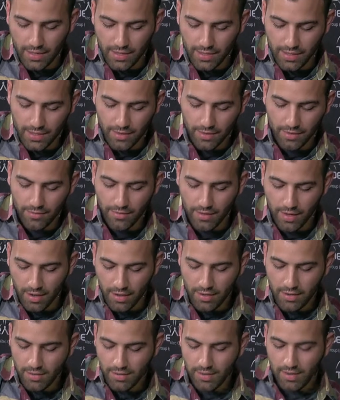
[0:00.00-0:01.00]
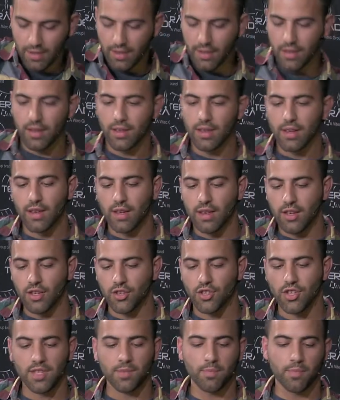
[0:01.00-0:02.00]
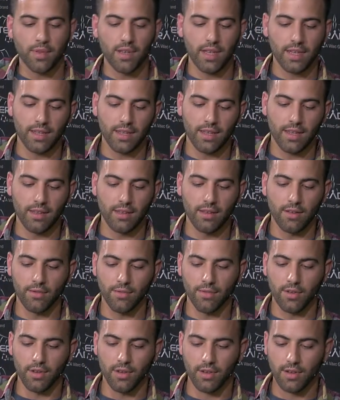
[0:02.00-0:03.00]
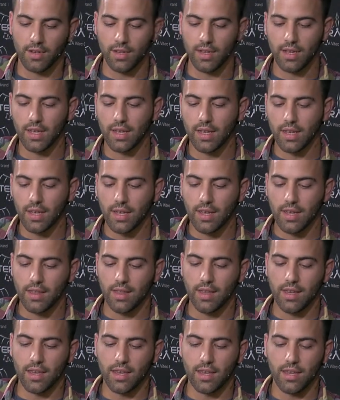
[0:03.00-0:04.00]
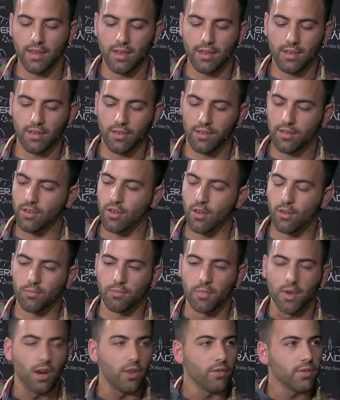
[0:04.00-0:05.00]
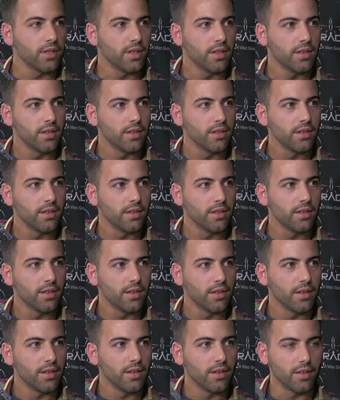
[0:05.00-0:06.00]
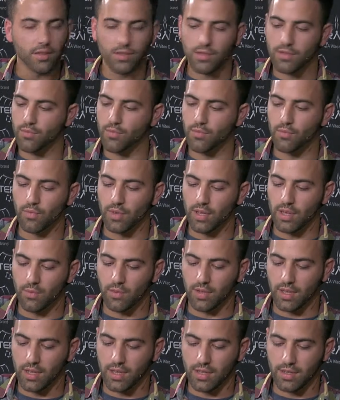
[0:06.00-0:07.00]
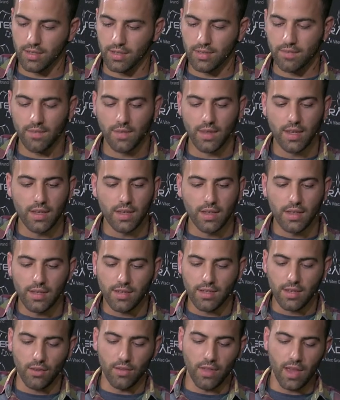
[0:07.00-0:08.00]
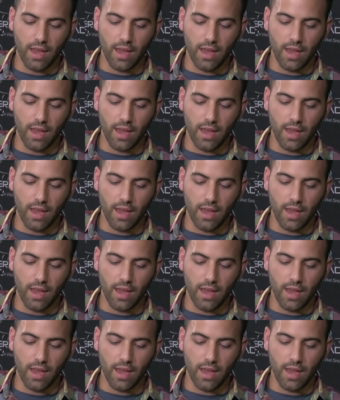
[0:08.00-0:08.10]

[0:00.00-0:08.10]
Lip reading: here over here. It's just plugged in over the gold mount. It's really easy. So